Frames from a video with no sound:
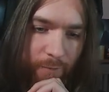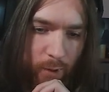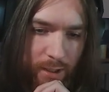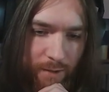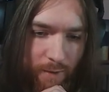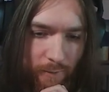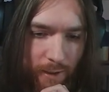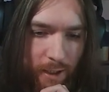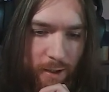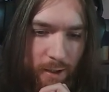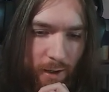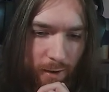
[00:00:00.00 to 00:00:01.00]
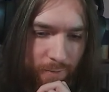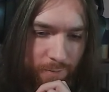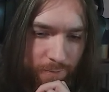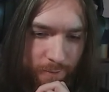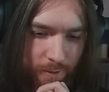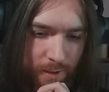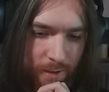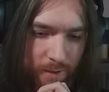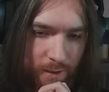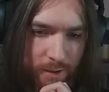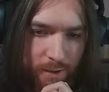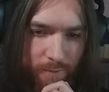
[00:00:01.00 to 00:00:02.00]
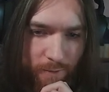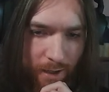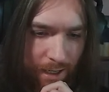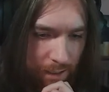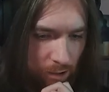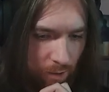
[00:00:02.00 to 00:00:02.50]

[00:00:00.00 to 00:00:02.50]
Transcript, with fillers: that of which I've only heard of. For I